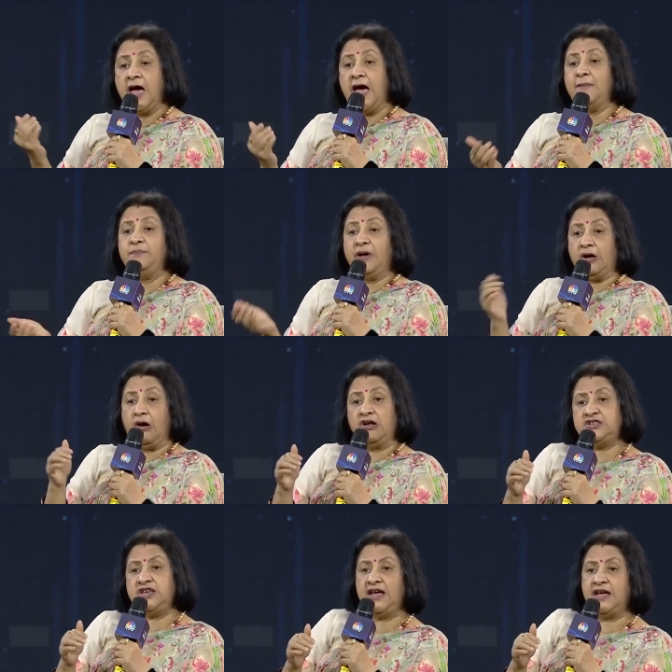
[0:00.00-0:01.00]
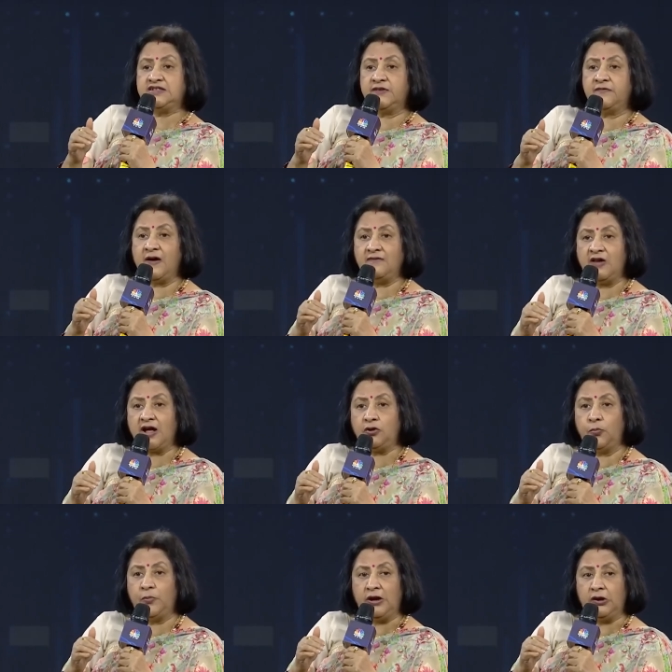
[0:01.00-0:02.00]
And because he gets a 5 lakh
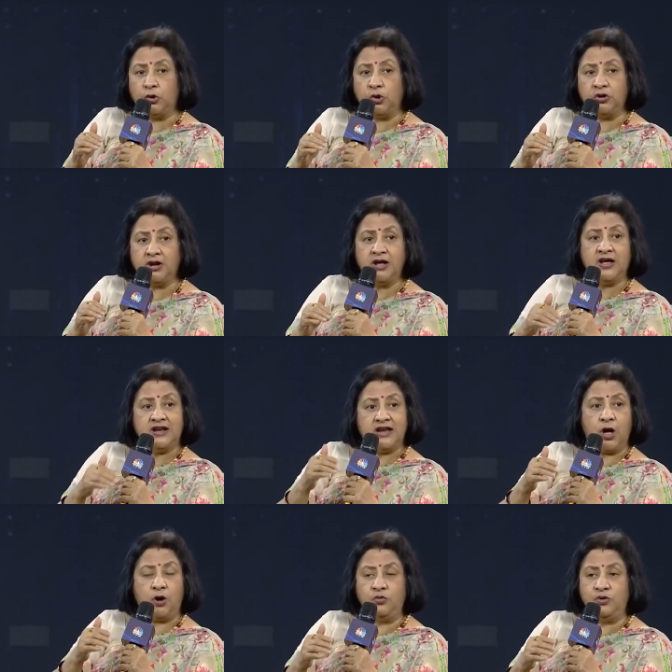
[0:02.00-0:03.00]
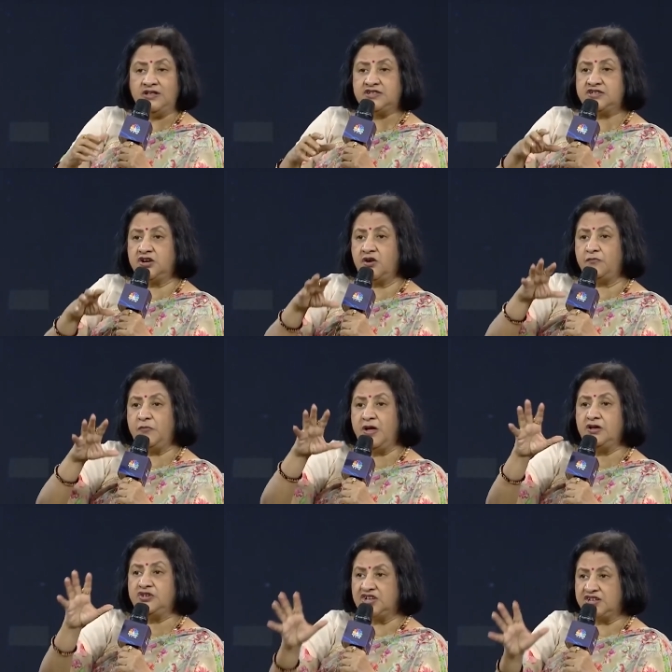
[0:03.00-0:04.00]
rupee loan, now, instead of
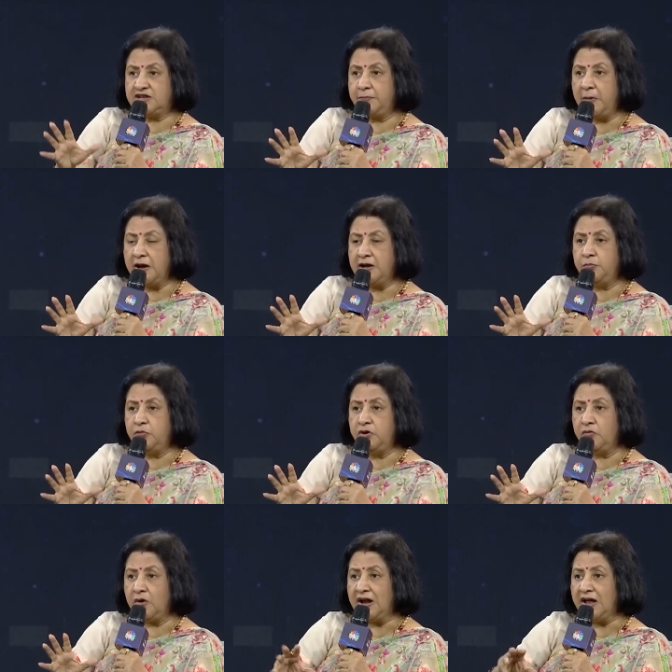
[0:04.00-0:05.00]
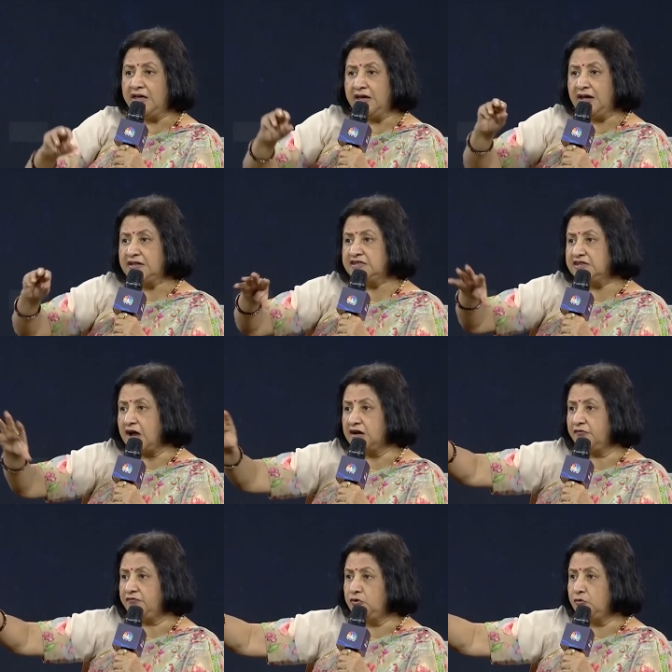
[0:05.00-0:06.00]
being just a Pani Puri wala, he can
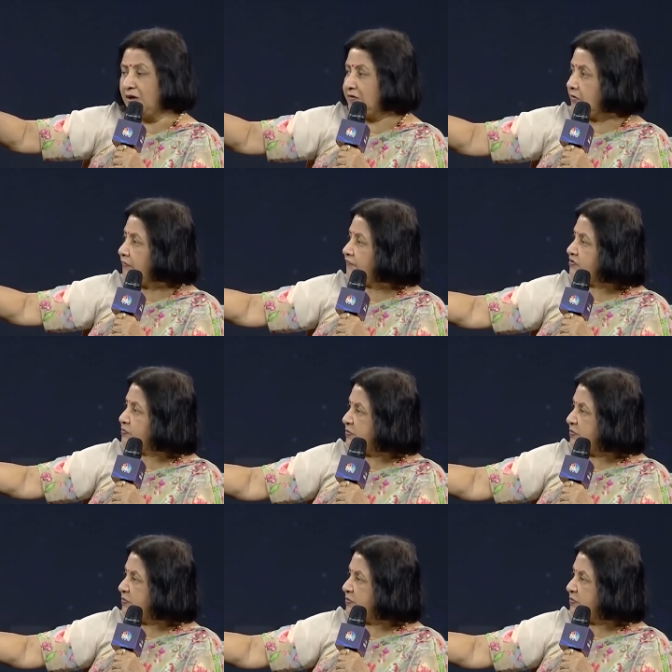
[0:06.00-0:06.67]
start a few other of his